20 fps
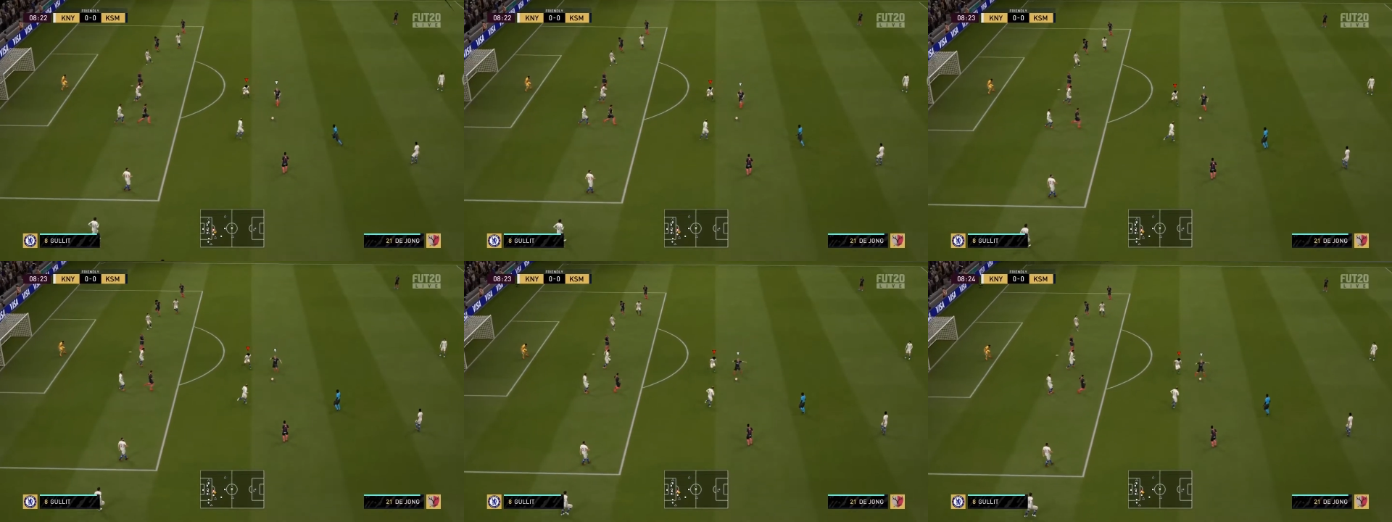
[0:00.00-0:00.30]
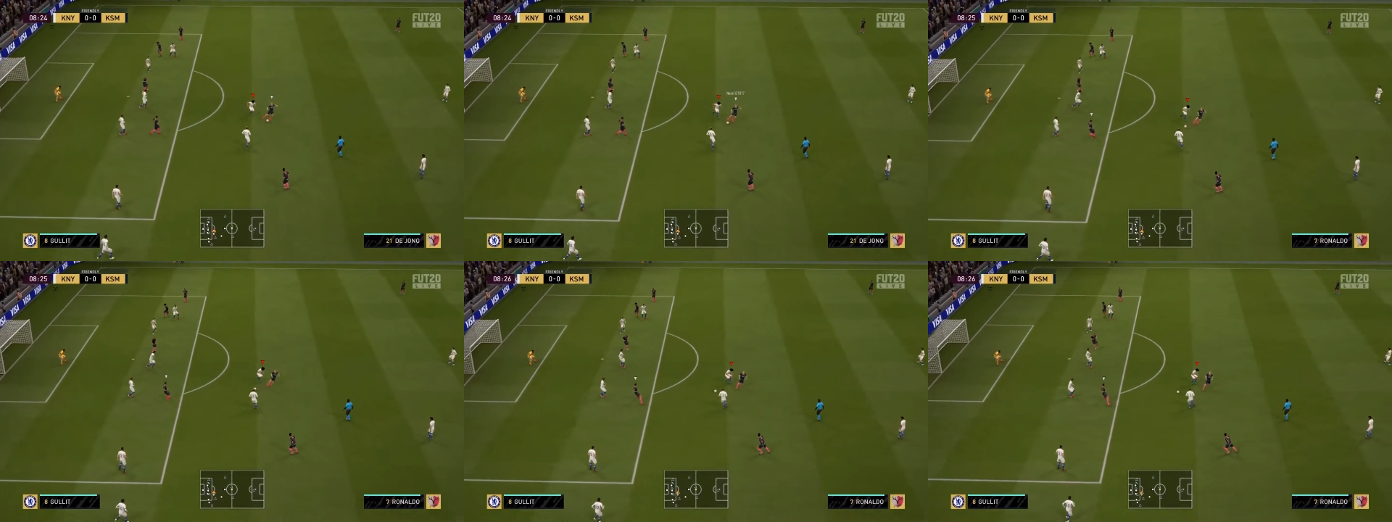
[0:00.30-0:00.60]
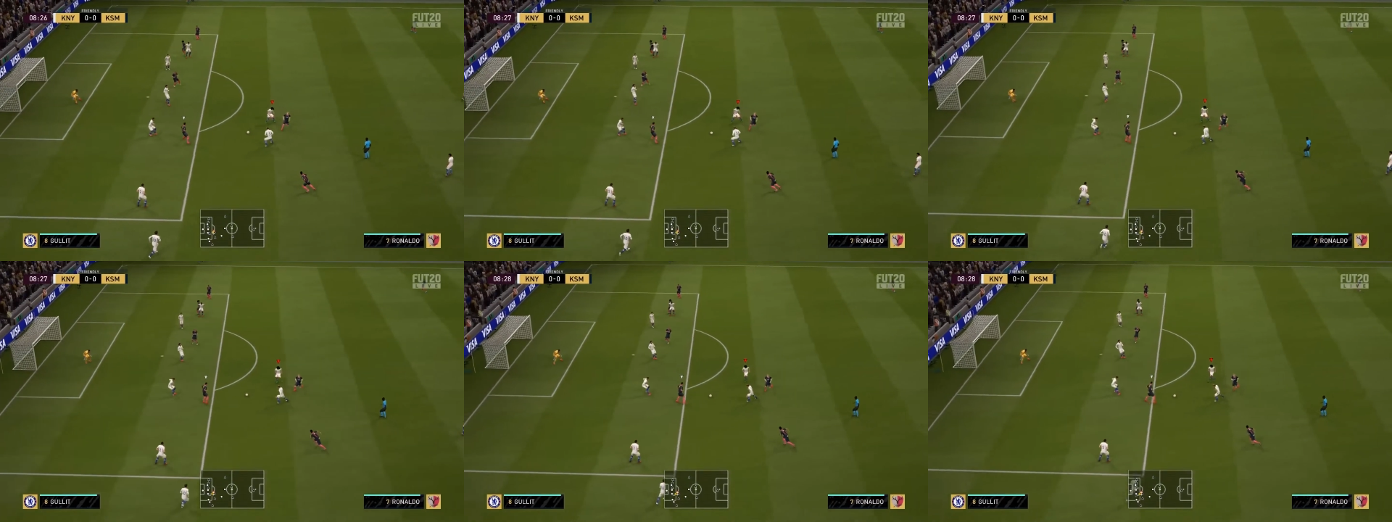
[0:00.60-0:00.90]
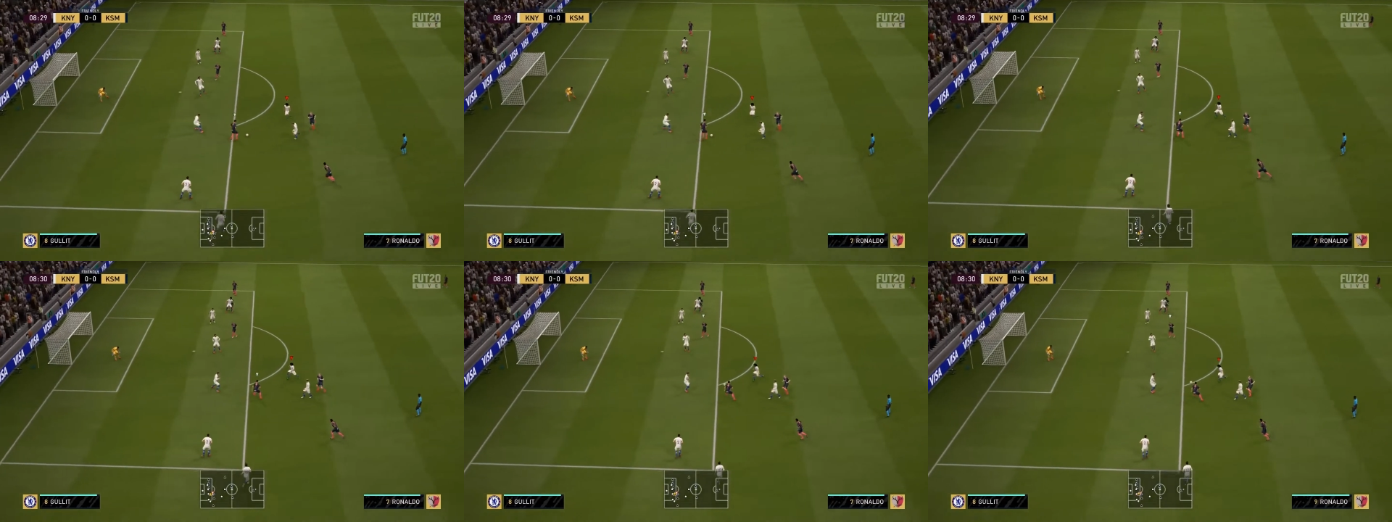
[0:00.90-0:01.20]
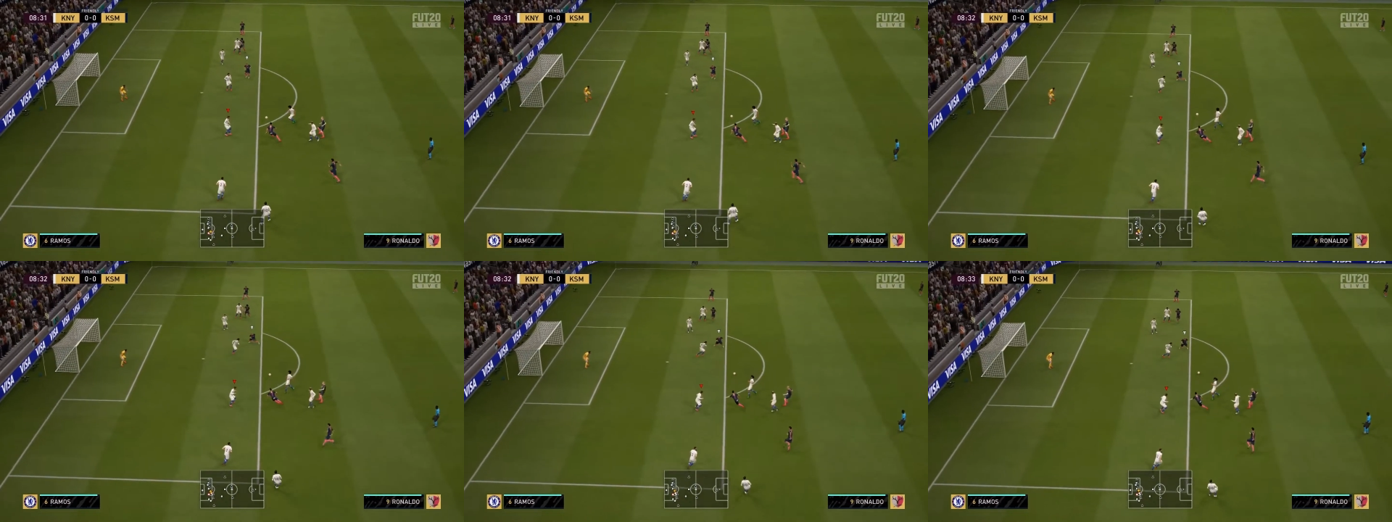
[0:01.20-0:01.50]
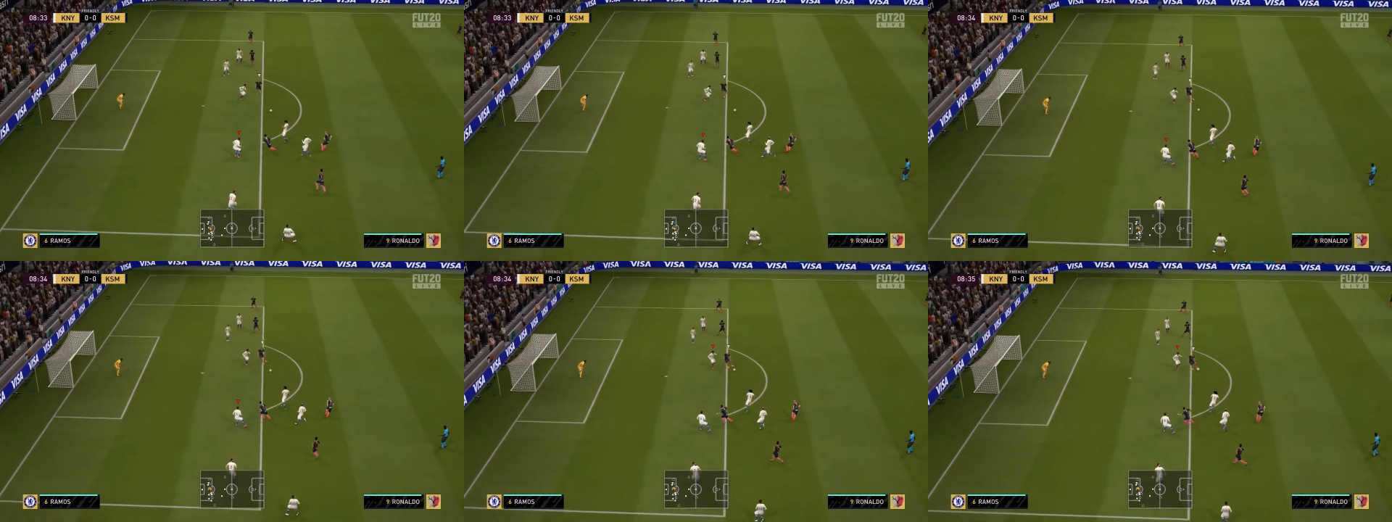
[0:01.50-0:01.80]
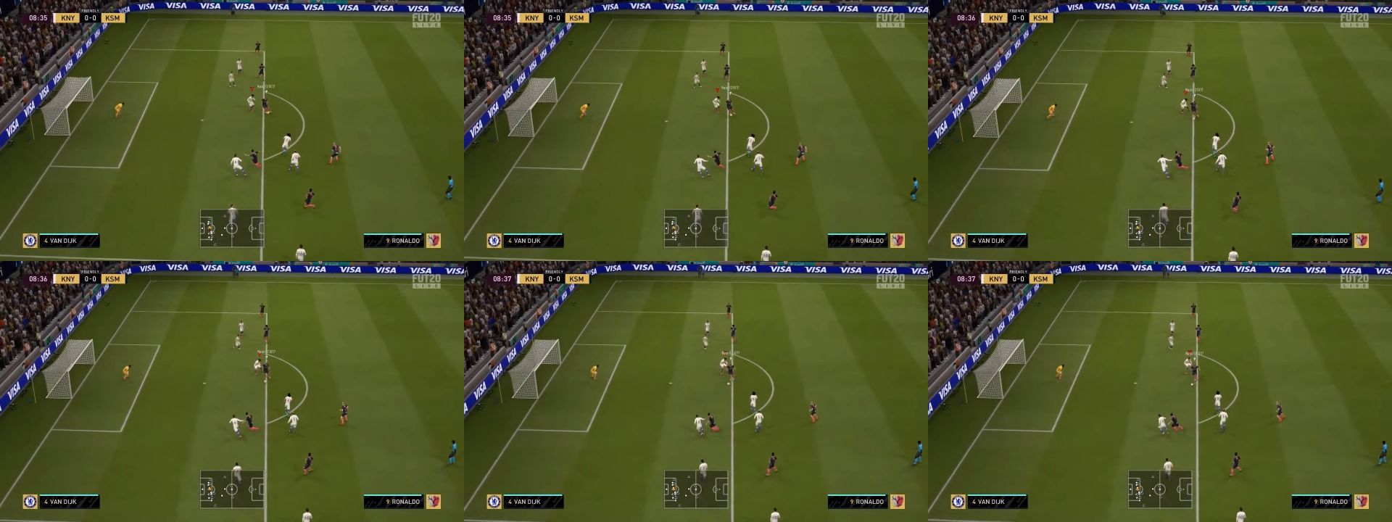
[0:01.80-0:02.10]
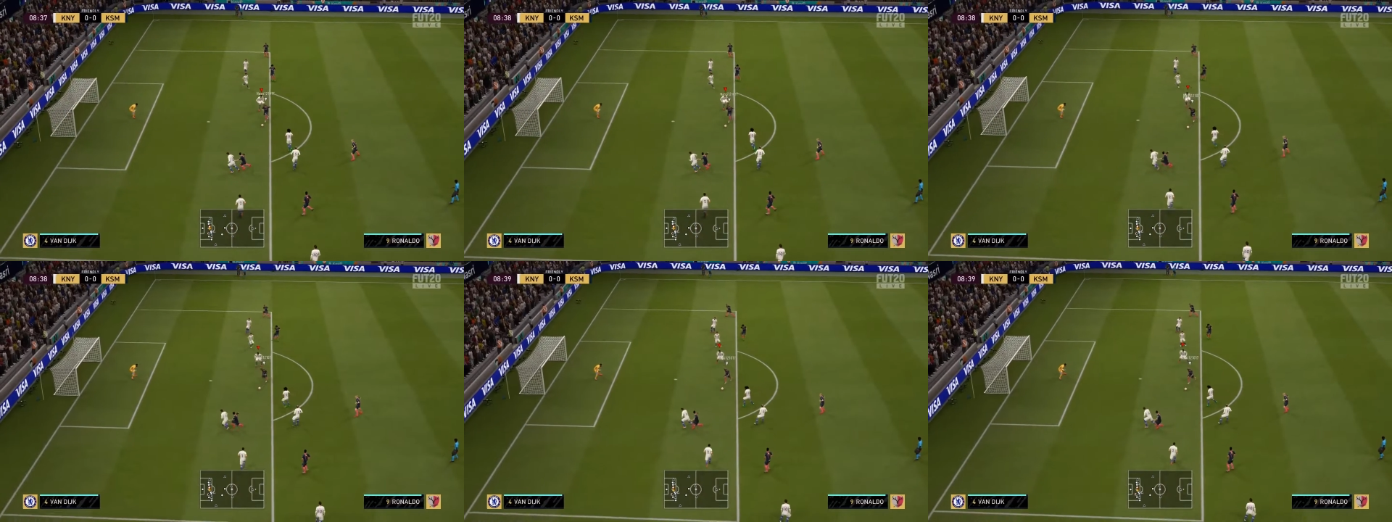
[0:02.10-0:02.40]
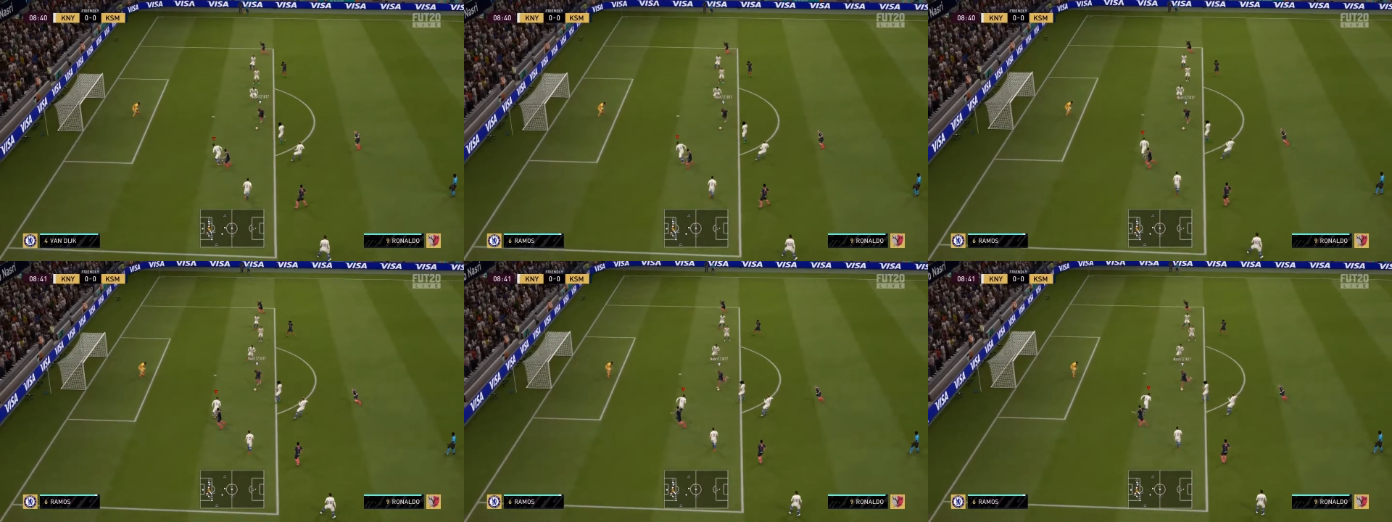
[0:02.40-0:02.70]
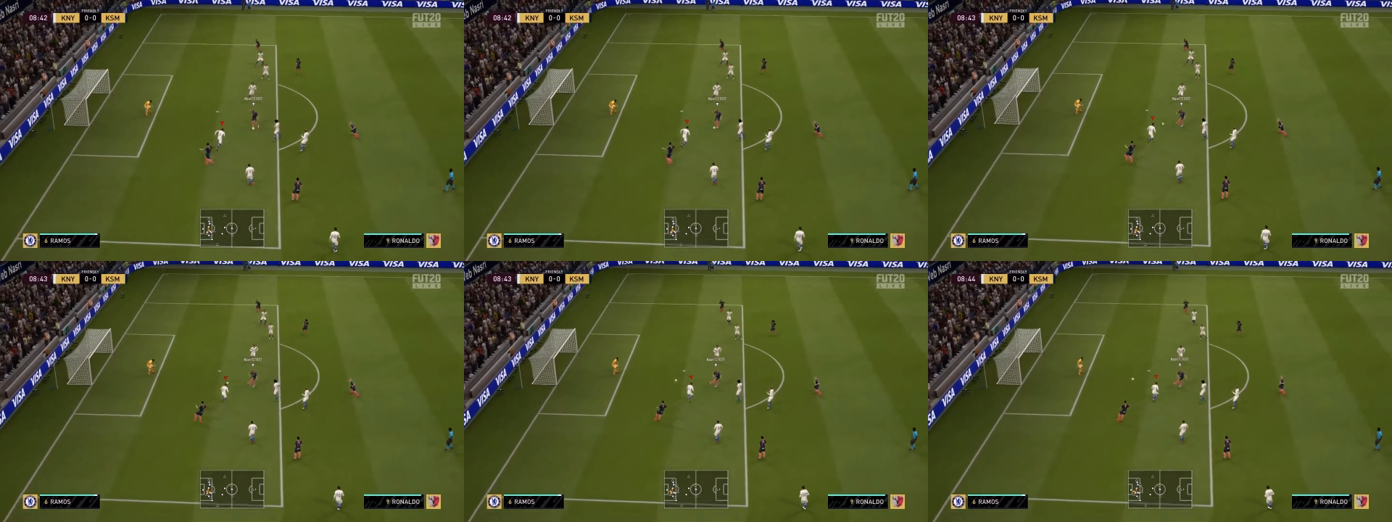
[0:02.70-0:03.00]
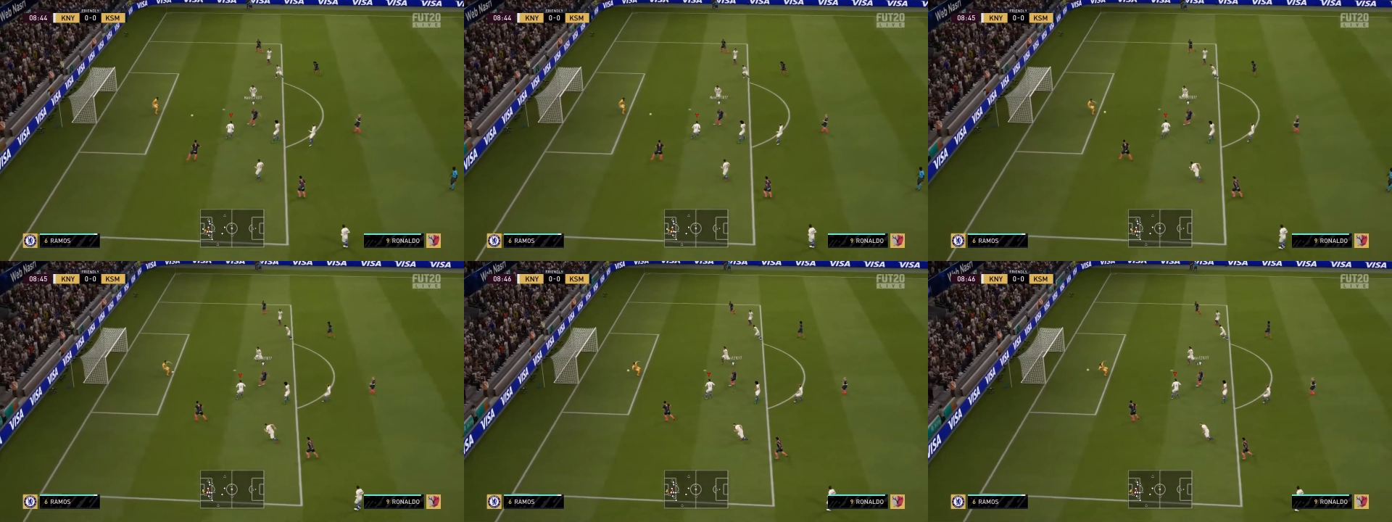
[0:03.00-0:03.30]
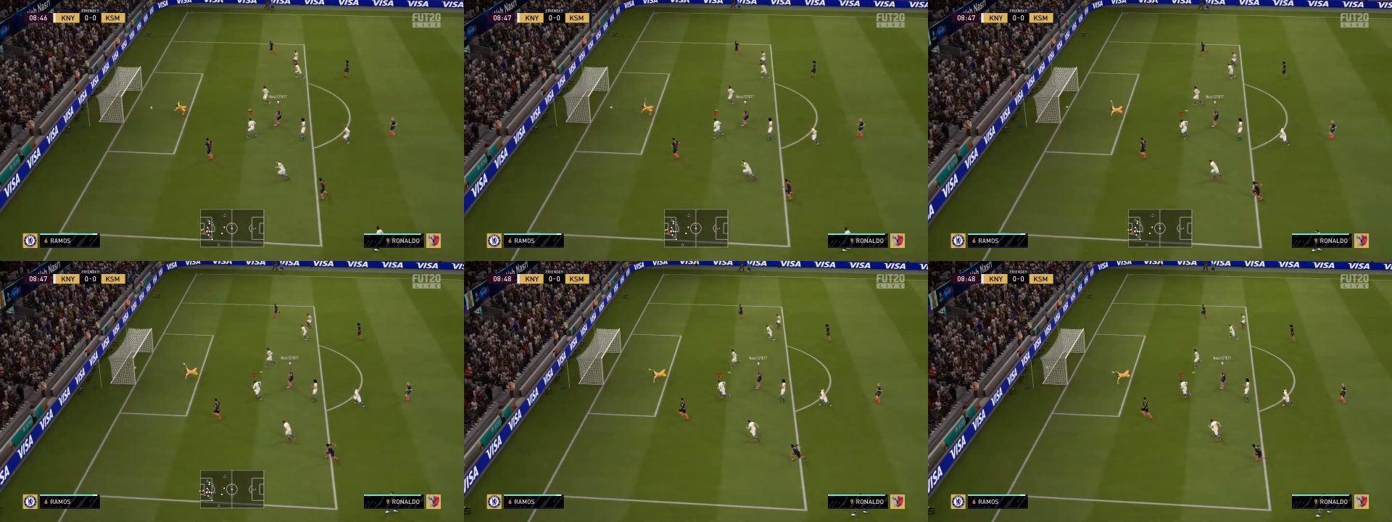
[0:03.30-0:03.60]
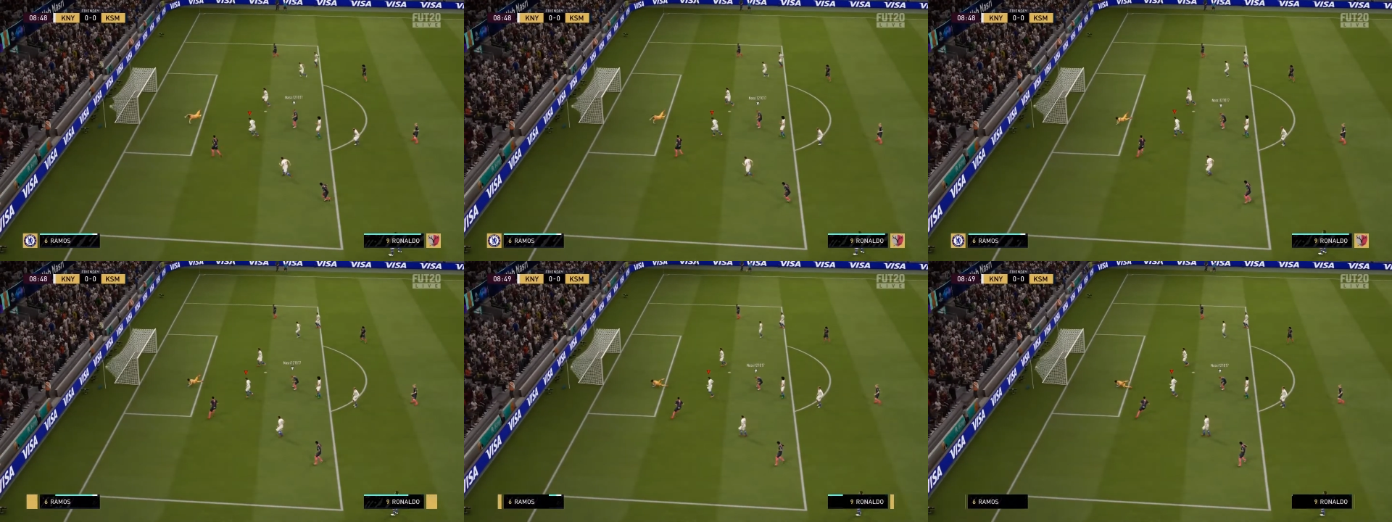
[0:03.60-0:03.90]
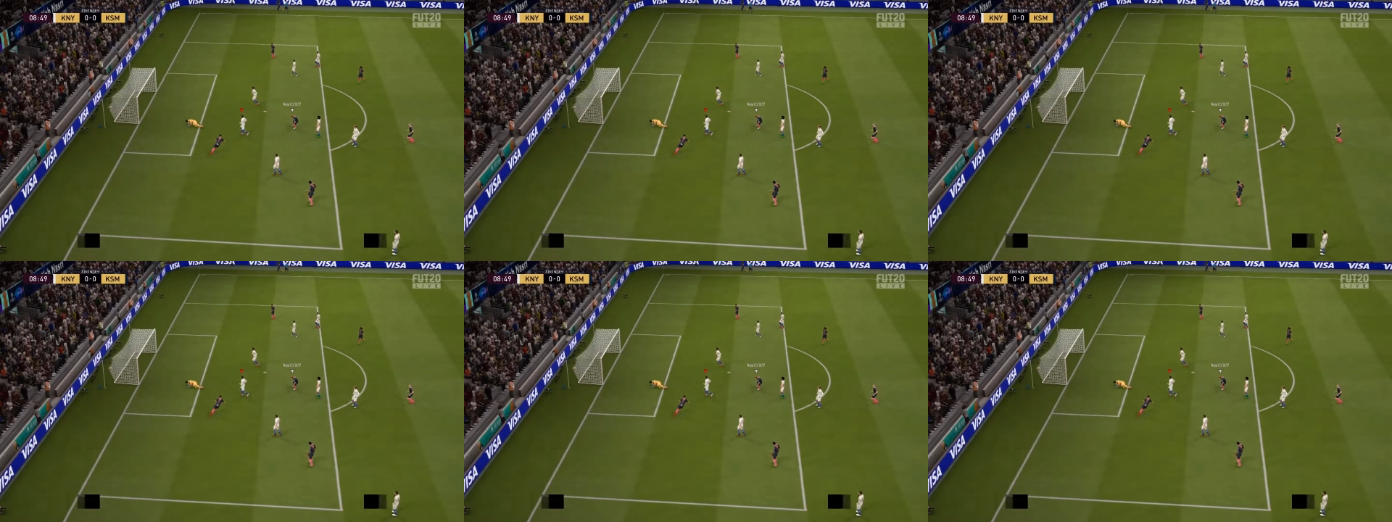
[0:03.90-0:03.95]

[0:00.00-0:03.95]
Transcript: [unreadable: no face in view]